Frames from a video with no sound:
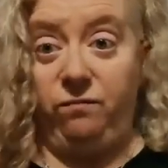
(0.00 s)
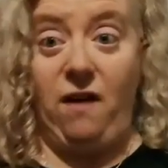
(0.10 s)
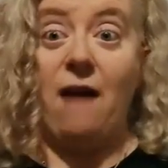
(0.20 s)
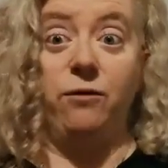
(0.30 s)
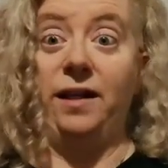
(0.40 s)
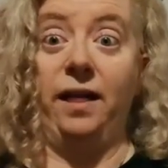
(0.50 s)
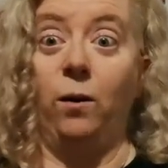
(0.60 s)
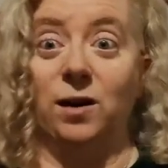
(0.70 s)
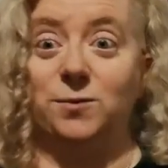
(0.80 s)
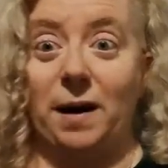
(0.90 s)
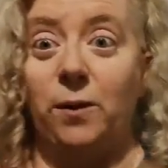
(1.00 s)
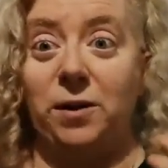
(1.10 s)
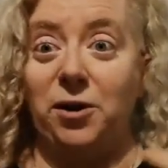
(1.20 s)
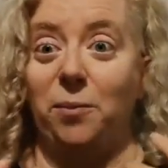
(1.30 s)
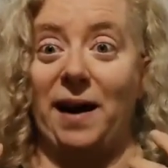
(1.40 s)
everything works better
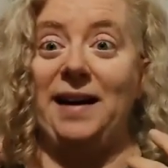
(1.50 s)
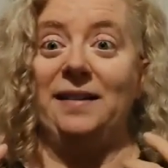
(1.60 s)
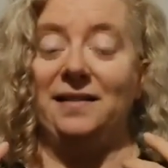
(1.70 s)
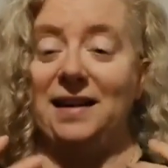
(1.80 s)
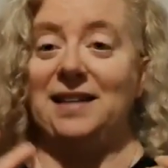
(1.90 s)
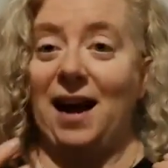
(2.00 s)
when your brain is